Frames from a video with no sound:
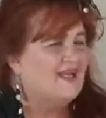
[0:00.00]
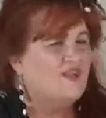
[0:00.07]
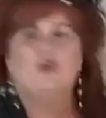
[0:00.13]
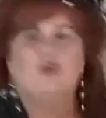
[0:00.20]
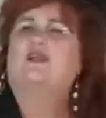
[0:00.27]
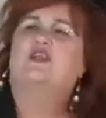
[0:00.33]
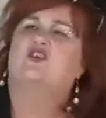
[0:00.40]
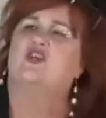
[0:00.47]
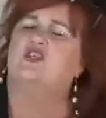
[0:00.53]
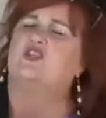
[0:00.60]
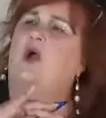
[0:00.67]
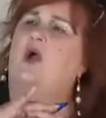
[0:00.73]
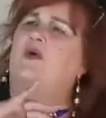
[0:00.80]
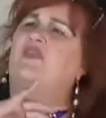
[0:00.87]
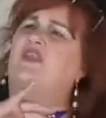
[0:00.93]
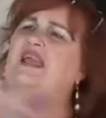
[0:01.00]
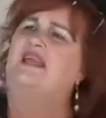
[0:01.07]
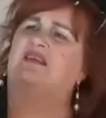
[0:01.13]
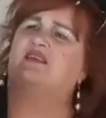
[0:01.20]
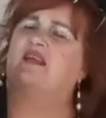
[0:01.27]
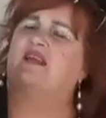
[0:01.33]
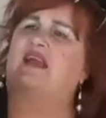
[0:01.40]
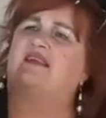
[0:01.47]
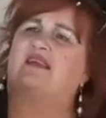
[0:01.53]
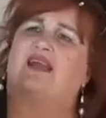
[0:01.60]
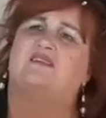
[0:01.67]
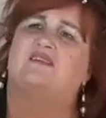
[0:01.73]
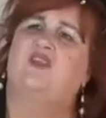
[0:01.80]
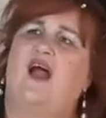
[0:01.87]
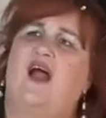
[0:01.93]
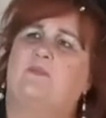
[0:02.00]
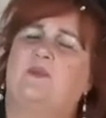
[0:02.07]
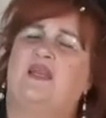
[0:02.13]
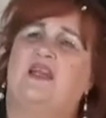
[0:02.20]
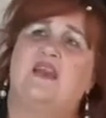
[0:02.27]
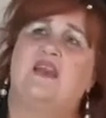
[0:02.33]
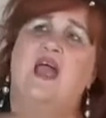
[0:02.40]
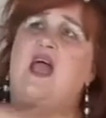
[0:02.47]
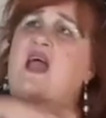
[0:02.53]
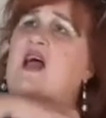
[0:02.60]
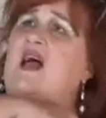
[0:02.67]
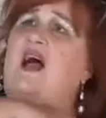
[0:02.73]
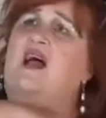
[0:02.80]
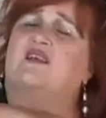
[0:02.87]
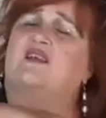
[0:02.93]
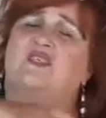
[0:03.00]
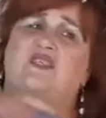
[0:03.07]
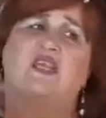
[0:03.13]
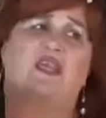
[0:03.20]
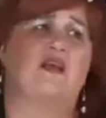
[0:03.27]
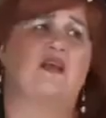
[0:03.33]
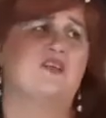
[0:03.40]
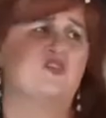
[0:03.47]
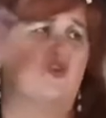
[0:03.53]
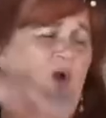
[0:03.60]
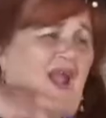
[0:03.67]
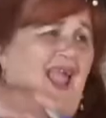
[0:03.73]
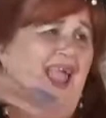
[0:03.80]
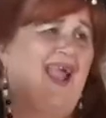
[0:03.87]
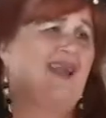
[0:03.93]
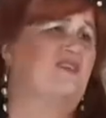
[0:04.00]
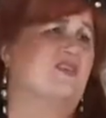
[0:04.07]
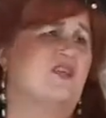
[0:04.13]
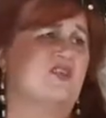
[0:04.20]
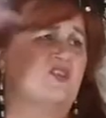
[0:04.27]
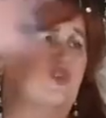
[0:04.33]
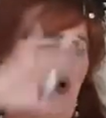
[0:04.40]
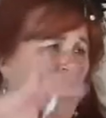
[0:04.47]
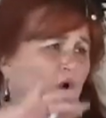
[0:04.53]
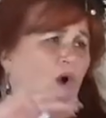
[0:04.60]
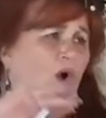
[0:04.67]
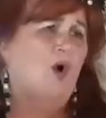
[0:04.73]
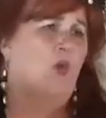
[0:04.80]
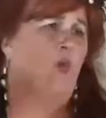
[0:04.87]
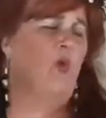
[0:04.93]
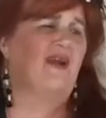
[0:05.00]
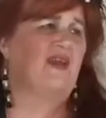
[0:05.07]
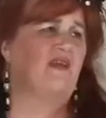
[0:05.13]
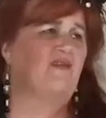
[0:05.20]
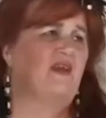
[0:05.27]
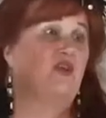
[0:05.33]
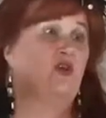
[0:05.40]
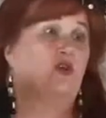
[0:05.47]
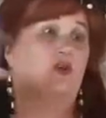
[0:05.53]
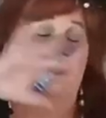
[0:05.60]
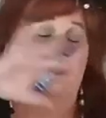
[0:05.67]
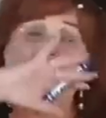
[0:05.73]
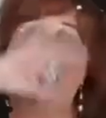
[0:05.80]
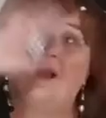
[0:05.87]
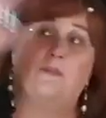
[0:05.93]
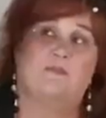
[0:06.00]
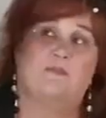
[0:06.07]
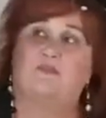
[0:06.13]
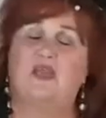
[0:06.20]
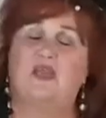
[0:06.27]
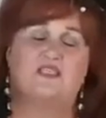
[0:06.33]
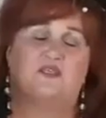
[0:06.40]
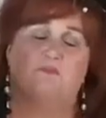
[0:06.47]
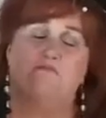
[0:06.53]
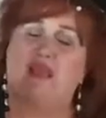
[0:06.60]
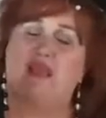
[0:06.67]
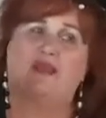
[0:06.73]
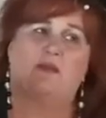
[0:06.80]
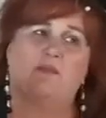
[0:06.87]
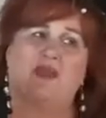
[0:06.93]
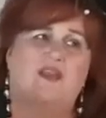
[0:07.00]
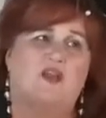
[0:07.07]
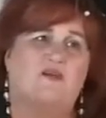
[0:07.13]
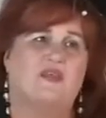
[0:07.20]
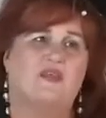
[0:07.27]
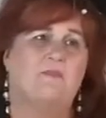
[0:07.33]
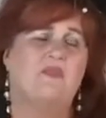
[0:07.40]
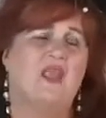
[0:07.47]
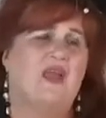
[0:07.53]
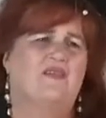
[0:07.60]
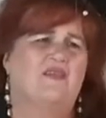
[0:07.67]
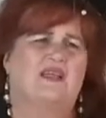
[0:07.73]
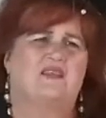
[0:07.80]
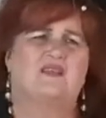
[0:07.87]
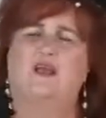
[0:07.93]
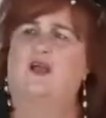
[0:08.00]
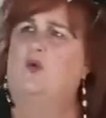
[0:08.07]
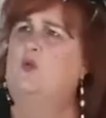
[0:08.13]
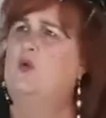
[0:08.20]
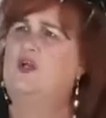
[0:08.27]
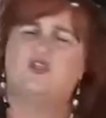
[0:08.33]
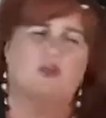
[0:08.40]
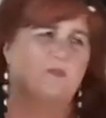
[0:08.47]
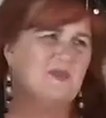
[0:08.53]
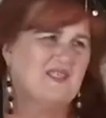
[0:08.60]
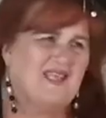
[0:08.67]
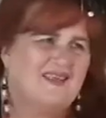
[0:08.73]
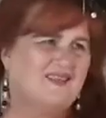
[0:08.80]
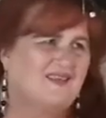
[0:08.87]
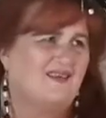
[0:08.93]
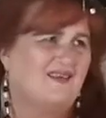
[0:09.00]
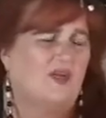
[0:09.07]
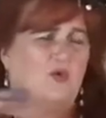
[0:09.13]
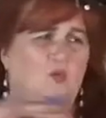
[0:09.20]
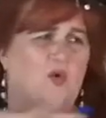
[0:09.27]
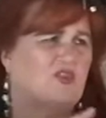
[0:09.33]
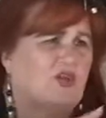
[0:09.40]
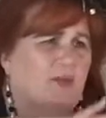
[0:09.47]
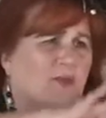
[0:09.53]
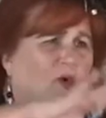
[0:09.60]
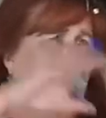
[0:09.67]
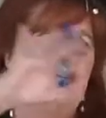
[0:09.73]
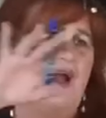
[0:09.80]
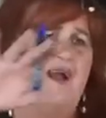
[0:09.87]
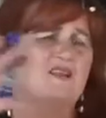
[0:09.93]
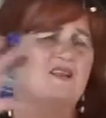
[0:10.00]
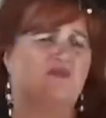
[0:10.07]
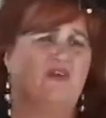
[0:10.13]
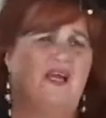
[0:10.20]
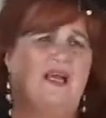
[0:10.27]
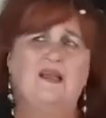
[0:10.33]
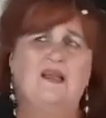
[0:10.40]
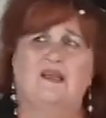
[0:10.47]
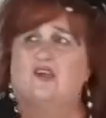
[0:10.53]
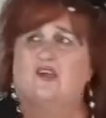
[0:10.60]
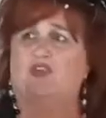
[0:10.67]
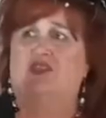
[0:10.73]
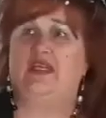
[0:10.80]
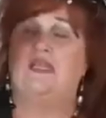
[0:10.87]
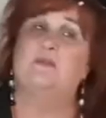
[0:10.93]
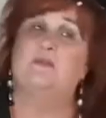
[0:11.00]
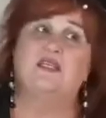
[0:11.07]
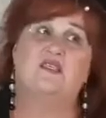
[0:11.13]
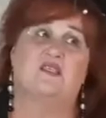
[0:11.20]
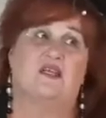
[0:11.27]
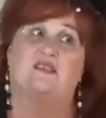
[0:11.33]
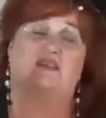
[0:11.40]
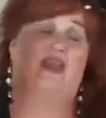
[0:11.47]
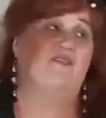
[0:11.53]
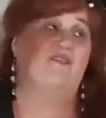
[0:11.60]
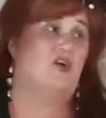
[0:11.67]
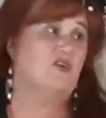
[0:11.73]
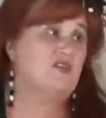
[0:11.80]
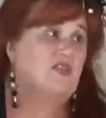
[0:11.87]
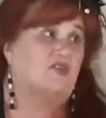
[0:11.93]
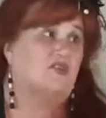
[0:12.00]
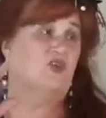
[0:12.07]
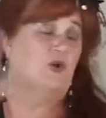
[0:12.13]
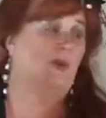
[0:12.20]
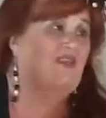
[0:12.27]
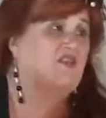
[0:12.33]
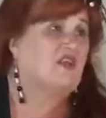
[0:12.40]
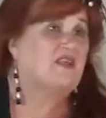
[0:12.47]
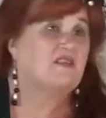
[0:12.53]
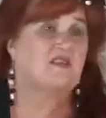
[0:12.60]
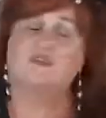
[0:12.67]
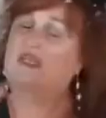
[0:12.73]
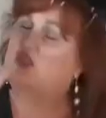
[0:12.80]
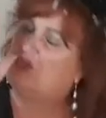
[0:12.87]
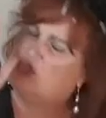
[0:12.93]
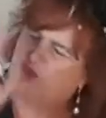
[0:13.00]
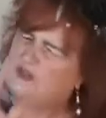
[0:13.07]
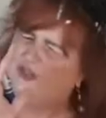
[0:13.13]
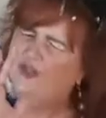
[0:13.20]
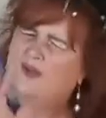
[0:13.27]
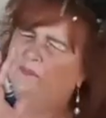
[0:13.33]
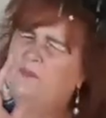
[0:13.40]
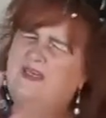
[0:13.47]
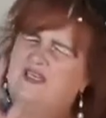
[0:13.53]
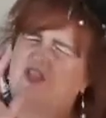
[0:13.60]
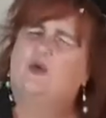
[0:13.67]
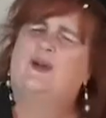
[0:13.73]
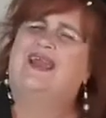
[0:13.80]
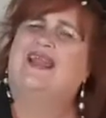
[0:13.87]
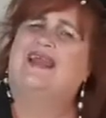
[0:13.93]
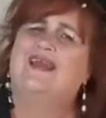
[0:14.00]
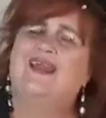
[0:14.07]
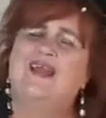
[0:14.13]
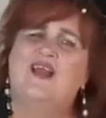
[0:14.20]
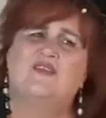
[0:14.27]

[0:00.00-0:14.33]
You can just go on the internet and type in singers or actors or whatever, and you can come. There's many, many of them that worship Satan and worship all kinds of little demons and devils and doing things that they should not be doing.